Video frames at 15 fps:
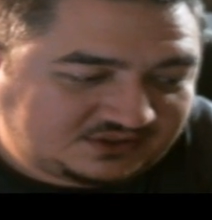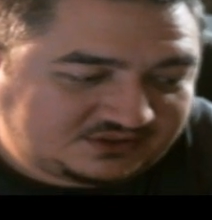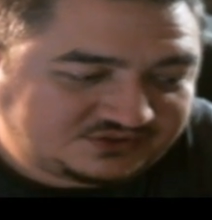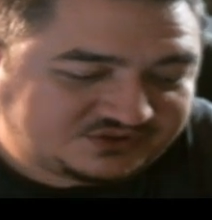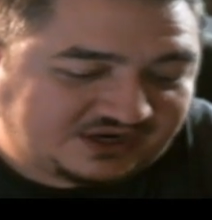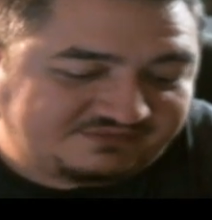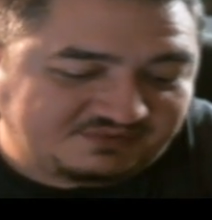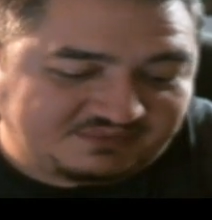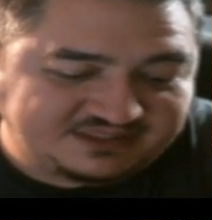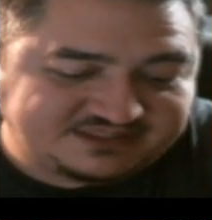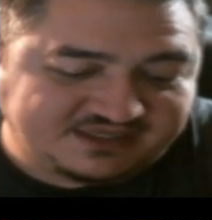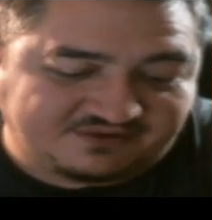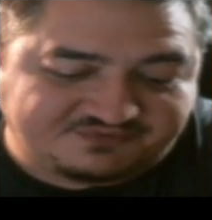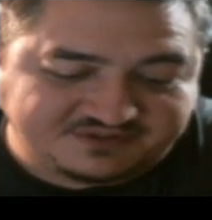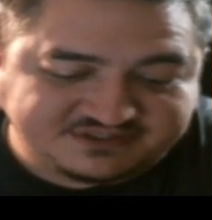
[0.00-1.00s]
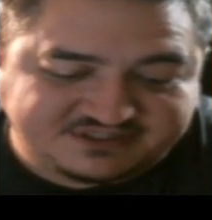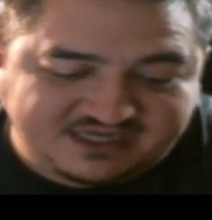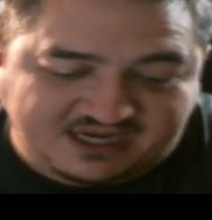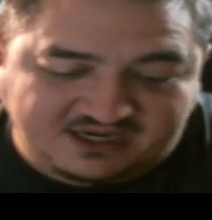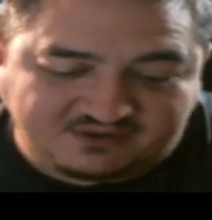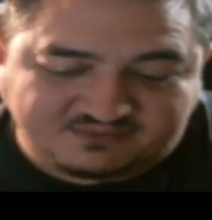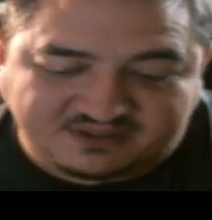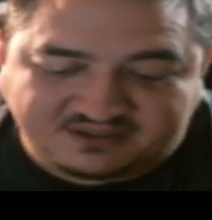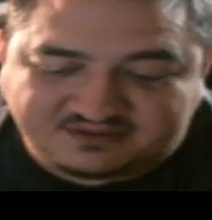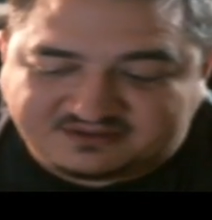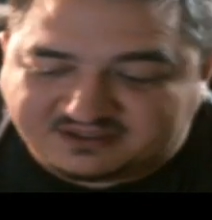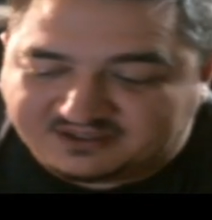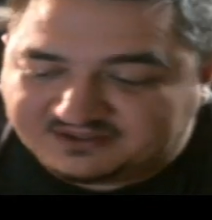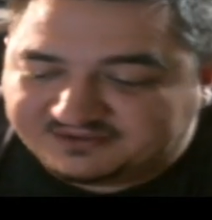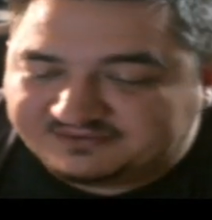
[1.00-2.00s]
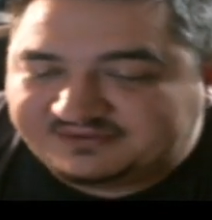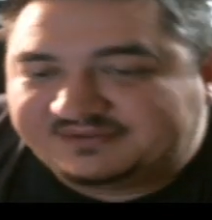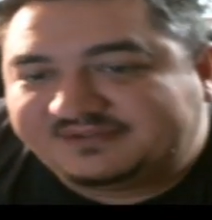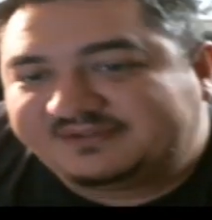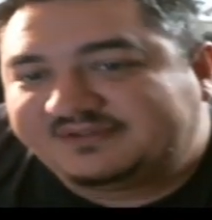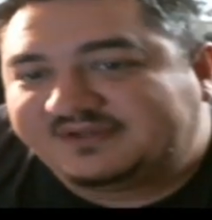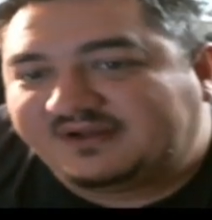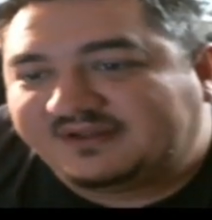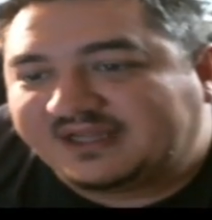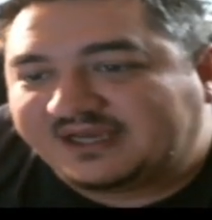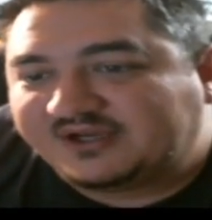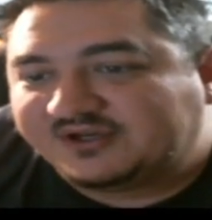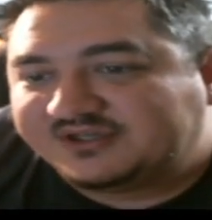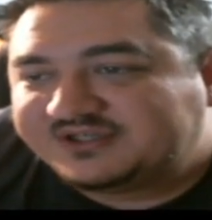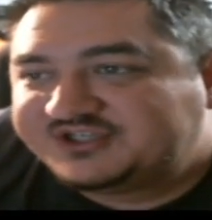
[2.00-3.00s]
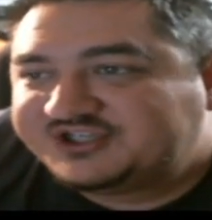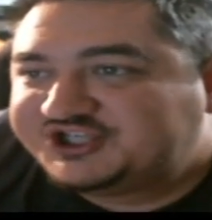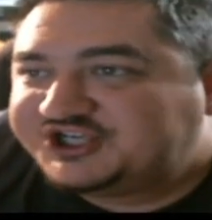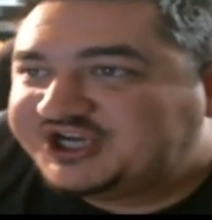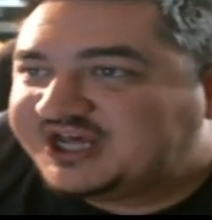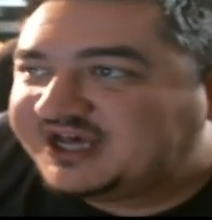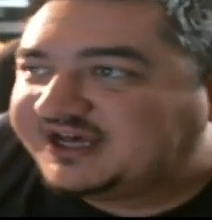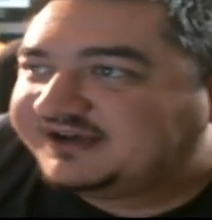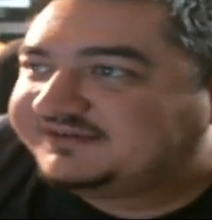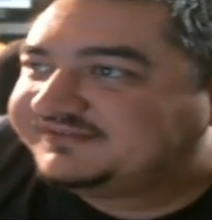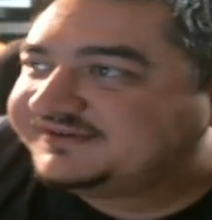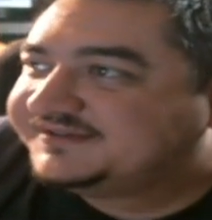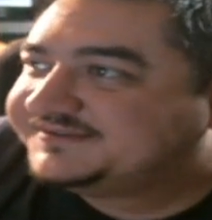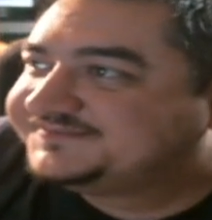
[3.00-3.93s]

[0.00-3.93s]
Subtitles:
driving myself insane with, you know, all that good stuff.